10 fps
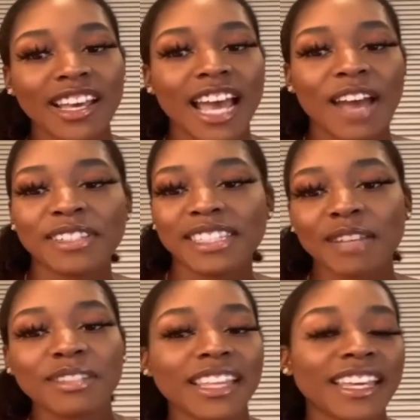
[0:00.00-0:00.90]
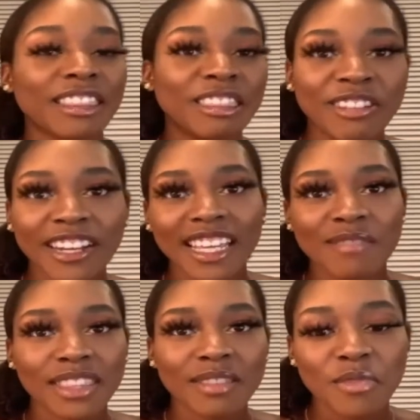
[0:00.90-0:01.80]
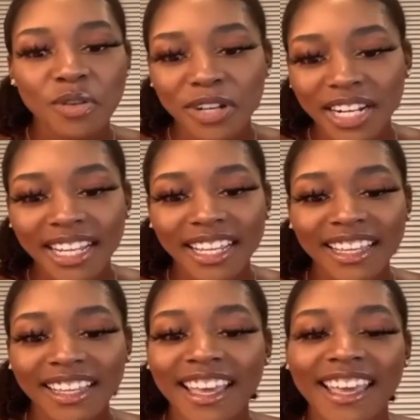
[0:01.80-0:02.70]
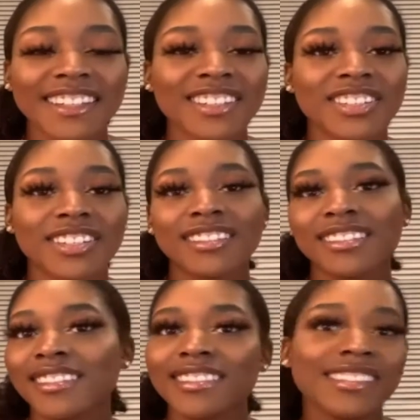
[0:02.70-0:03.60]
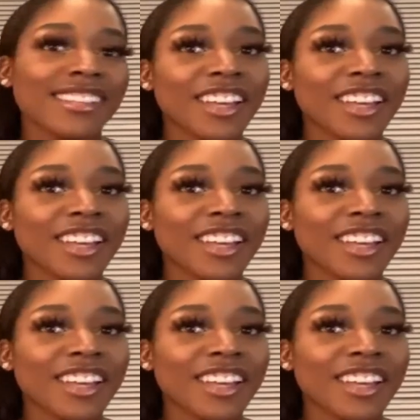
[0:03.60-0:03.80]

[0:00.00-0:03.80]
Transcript: I would stay up to like 3 a.m. in the morning and just